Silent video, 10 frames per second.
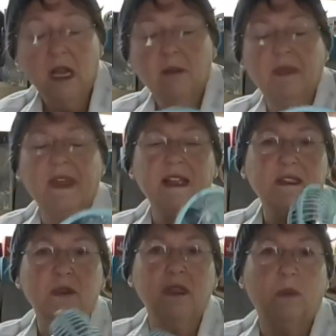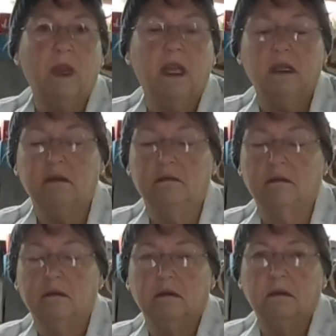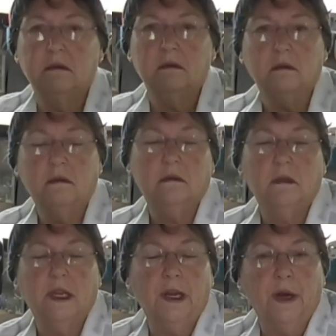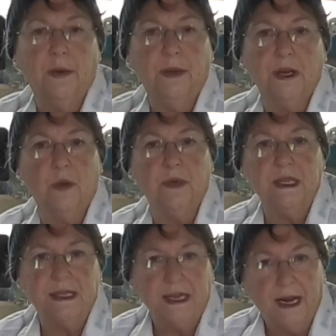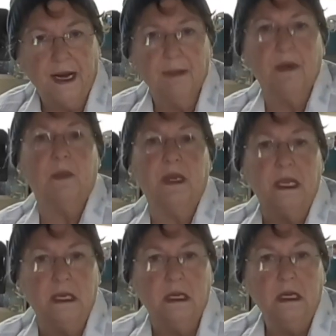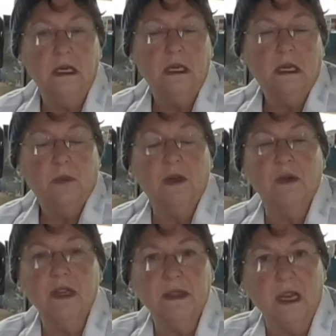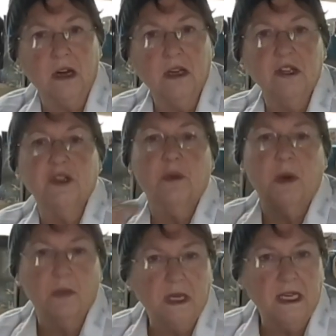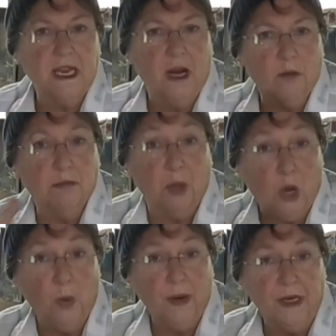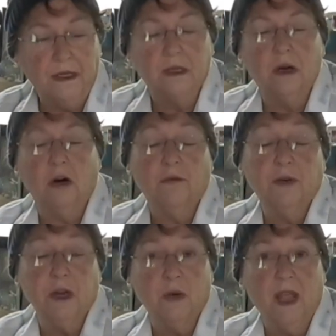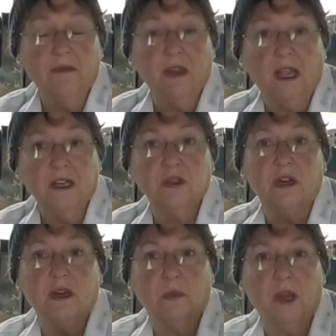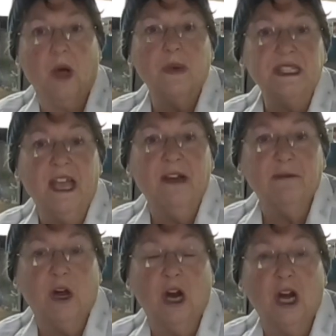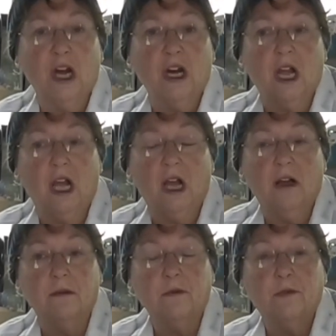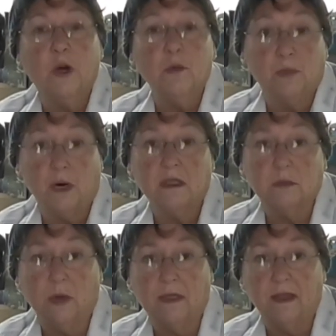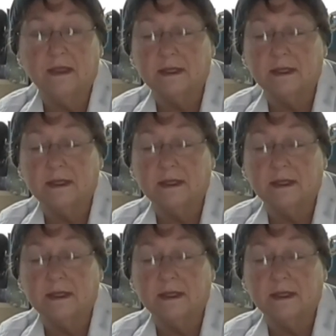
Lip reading: But that's only when, we don't need the air, but we don't need the air conditioner, but we need air blowing, or if we don't have electric, we always have our phone bricks with us.